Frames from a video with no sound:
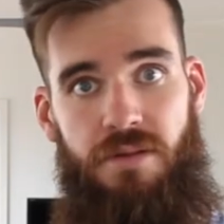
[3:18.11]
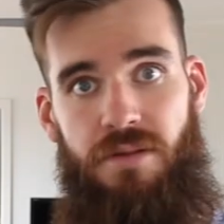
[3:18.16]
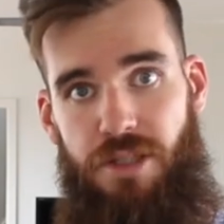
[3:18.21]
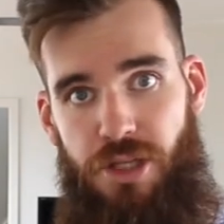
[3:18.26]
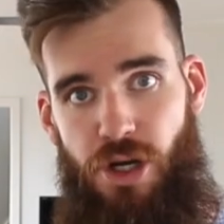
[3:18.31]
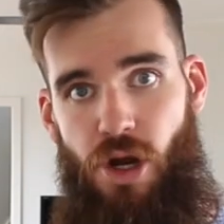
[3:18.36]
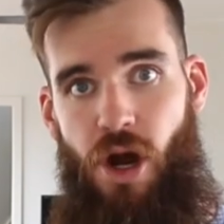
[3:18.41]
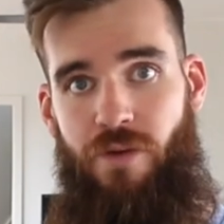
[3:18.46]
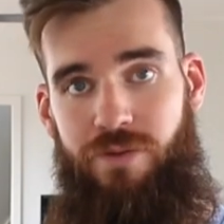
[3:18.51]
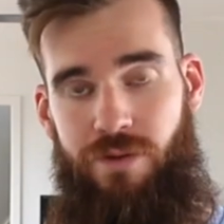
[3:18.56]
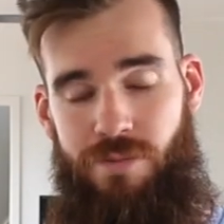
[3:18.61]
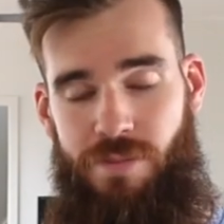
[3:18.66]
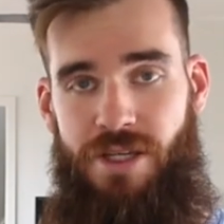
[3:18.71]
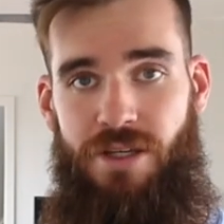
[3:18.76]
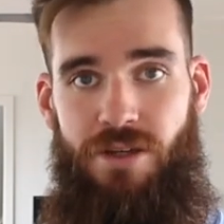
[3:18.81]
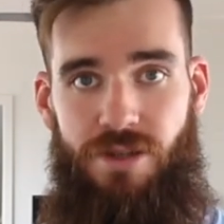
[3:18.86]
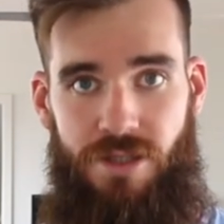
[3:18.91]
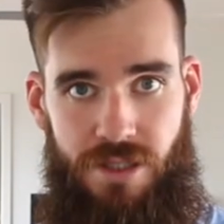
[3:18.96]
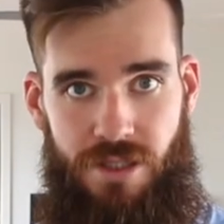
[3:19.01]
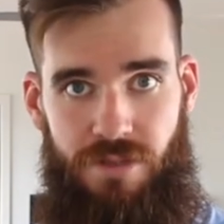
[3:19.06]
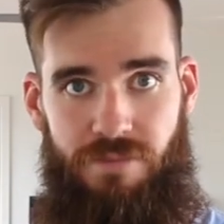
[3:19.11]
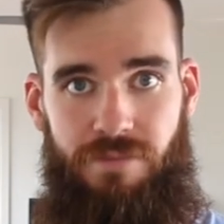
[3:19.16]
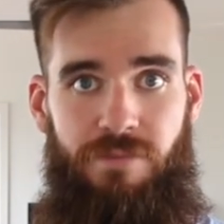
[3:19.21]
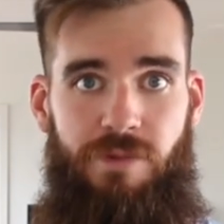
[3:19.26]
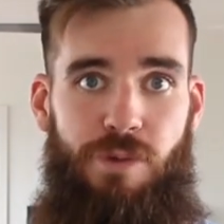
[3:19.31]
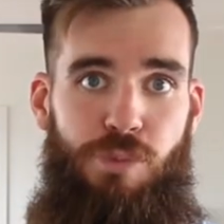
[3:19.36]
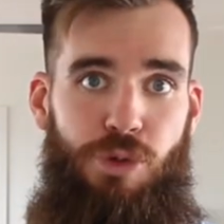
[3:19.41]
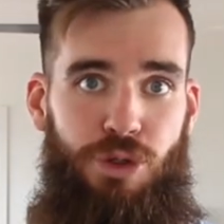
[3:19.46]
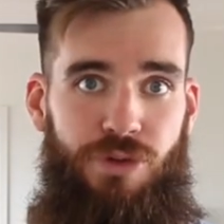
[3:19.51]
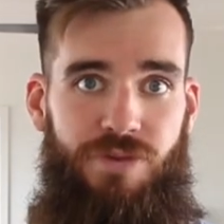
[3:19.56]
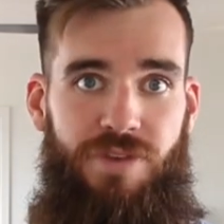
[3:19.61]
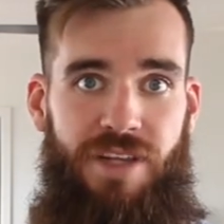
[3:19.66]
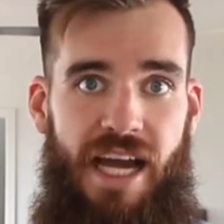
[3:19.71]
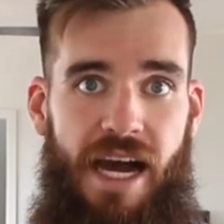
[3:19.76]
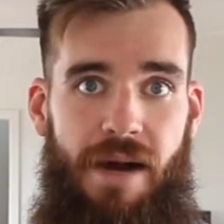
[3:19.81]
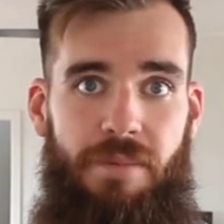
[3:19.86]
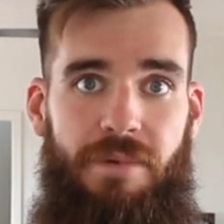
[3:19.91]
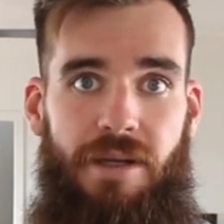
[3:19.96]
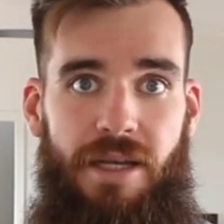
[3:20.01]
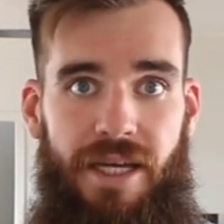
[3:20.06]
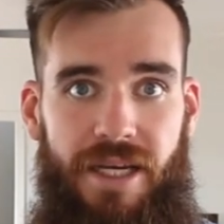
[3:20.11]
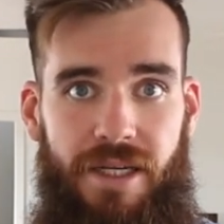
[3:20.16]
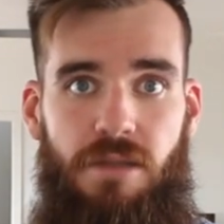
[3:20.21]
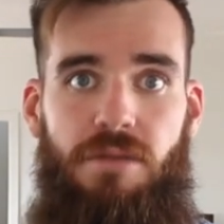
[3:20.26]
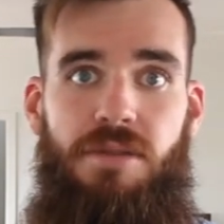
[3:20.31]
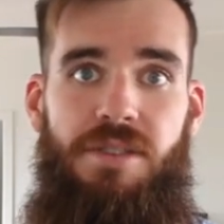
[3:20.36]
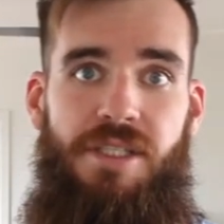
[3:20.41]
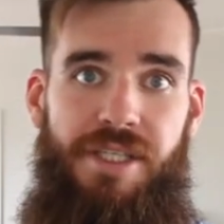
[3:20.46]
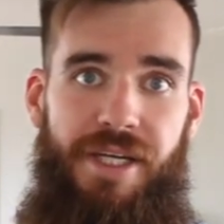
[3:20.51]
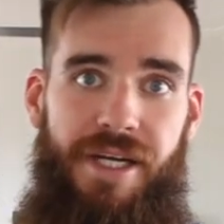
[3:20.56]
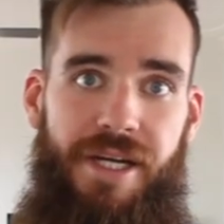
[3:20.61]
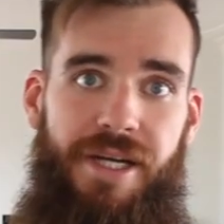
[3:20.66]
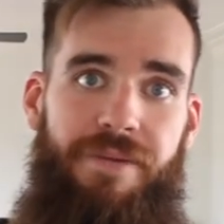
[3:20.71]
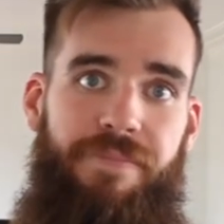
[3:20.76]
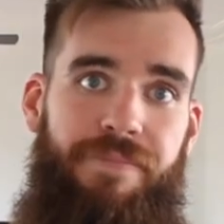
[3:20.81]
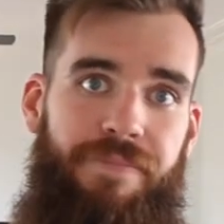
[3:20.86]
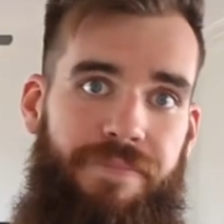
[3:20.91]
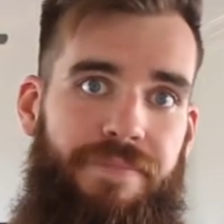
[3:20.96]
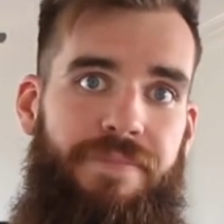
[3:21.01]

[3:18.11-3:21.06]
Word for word: The knife would be used to remove the arm and leg. Do you get it?